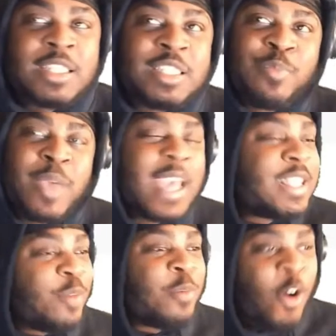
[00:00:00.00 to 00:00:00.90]
She packed
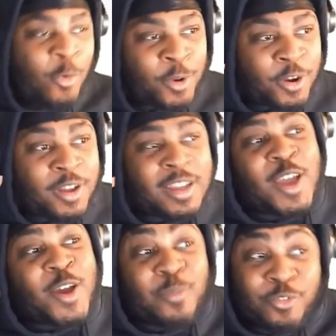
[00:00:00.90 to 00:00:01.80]
up Homura
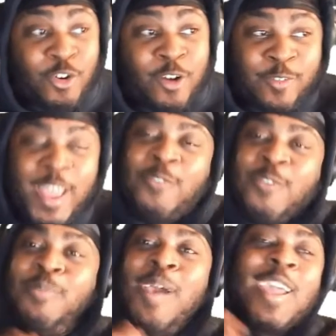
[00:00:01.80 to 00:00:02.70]
before
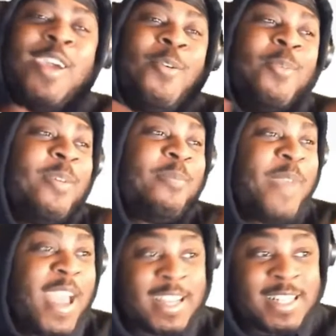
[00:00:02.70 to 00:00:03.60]
Rebecca went
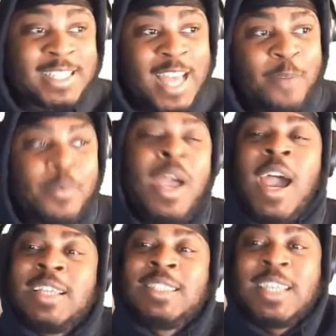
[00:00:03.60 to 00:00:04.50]
back in time.
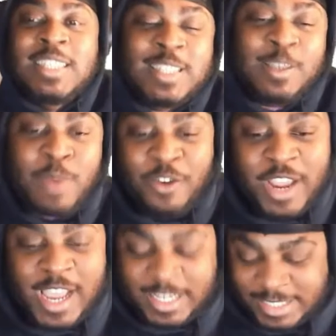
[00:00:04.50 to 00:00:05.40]
I said this in my
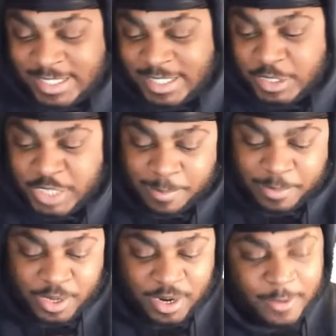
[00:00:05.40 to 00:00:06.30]
reaction to the
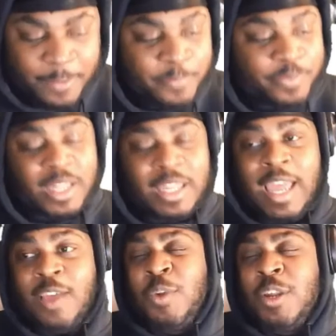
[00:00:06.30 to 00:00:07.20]
chapter,
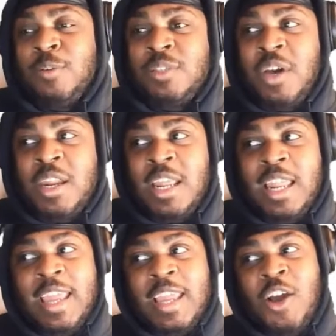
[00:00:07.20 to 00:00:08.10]
like, when it was funny,
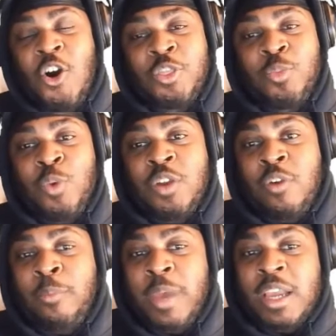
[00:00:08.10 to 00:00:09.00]
like, when
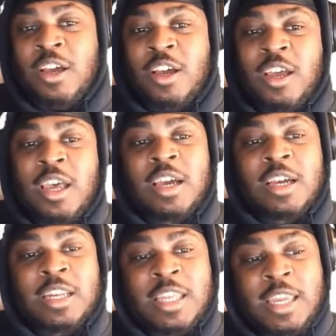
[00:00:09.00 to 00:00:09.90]
Rebecca,
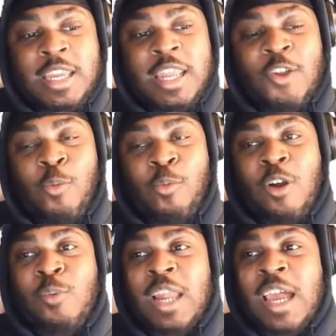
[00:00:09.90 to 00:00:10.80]
Colleen, and Homura
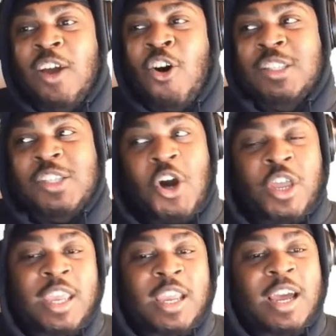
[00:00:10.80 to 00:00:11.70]
were like all
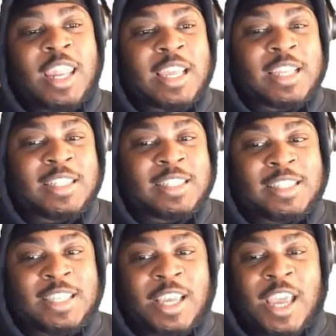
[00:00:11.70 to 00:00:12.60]
talking like
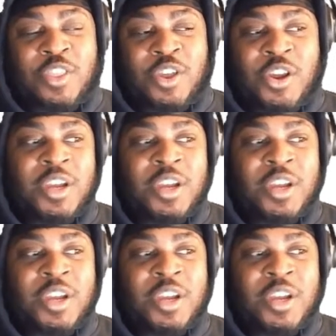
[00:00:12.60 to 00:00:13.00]
together.